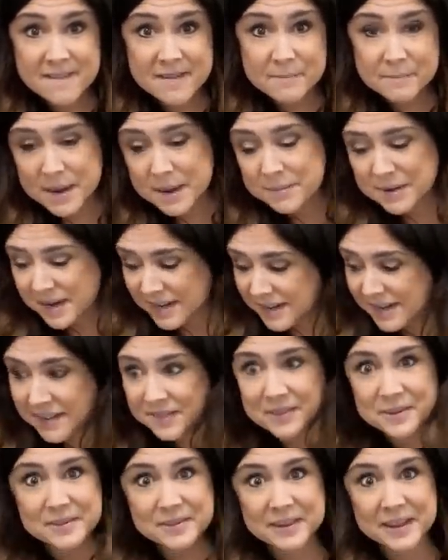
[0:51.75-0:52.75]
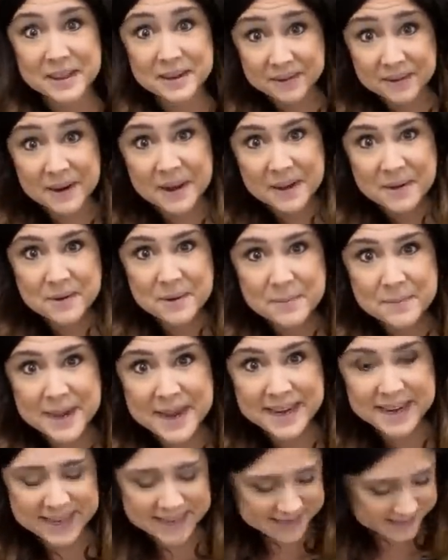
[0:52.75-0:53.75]
Maybe I need those later. I'll go
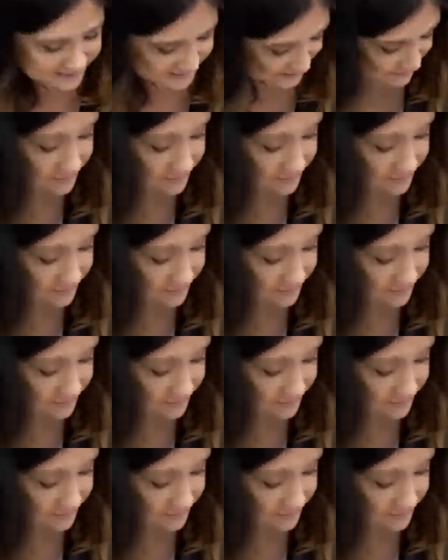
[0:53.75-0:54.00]
back and get them.